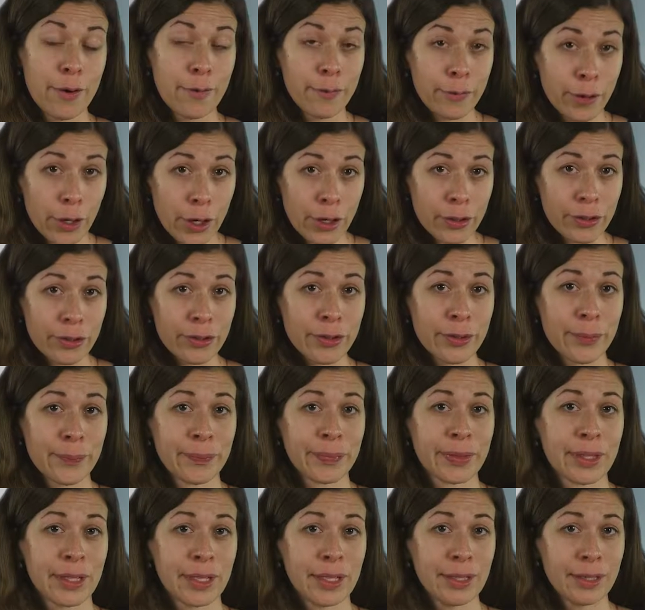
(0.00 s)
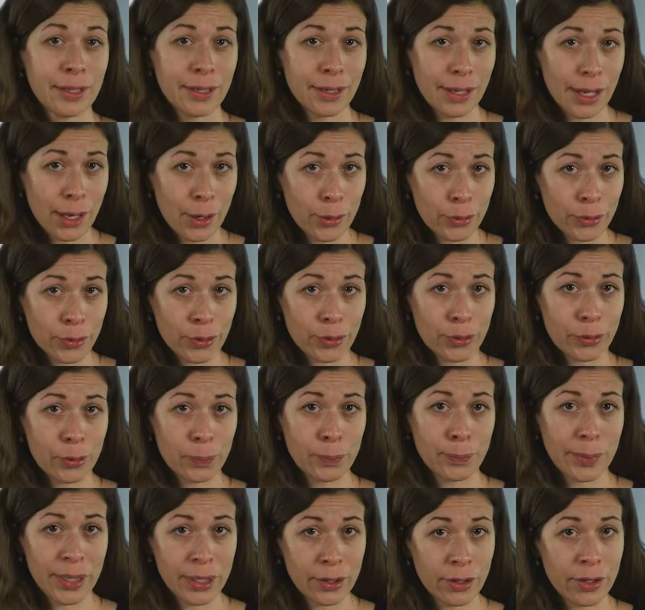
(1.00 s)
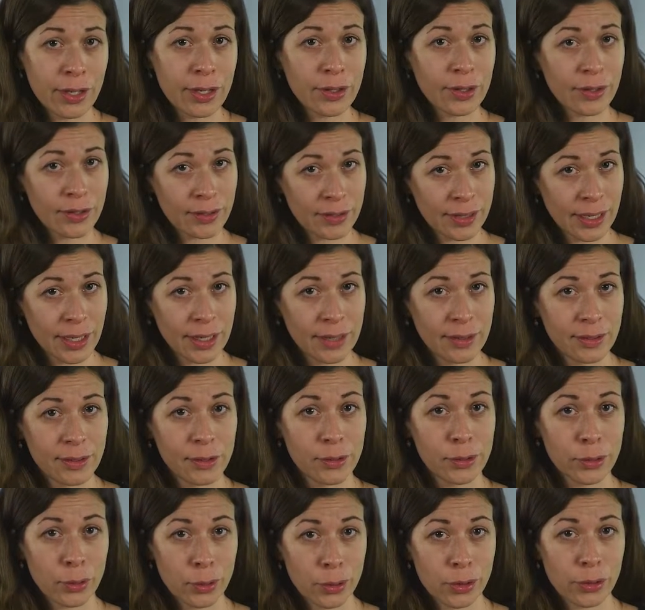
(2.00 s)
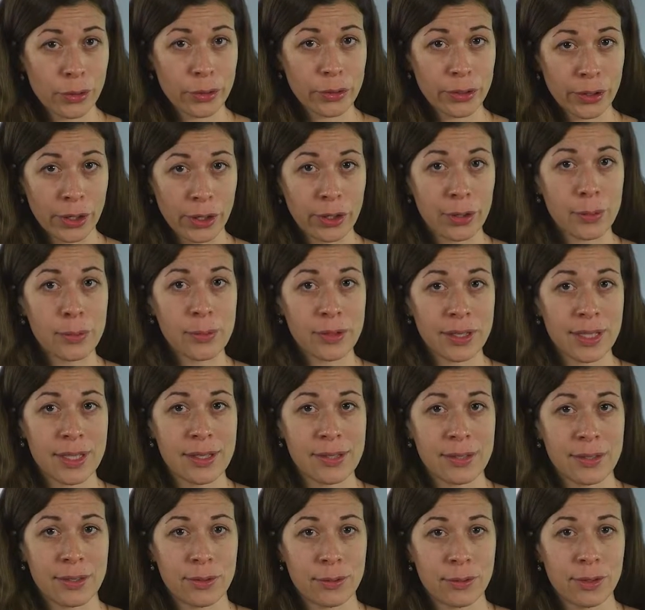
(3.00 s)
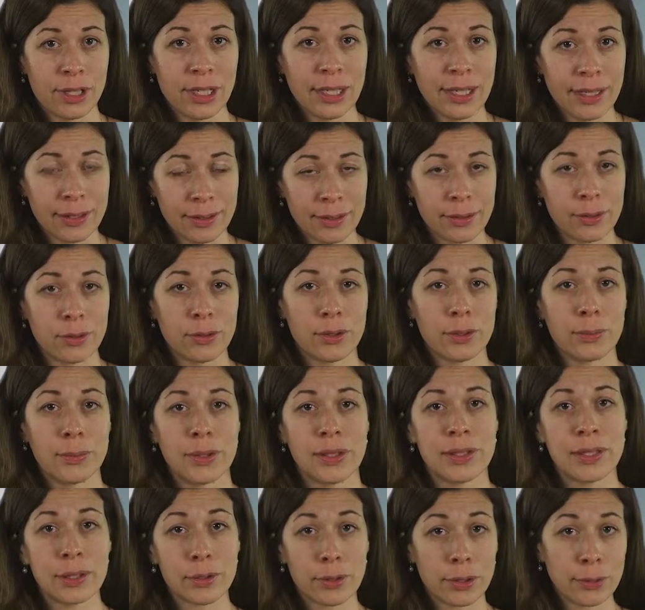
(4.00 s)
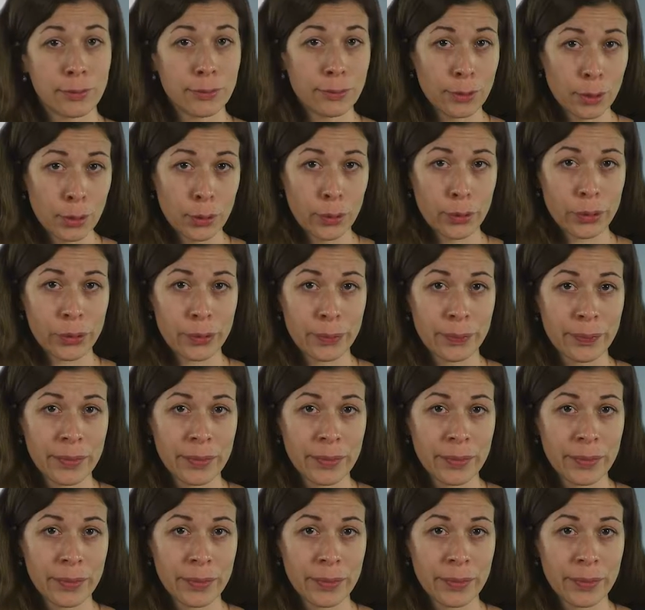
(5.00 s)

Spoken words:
First, it allows us to better understand the social circumstances related to the material flows,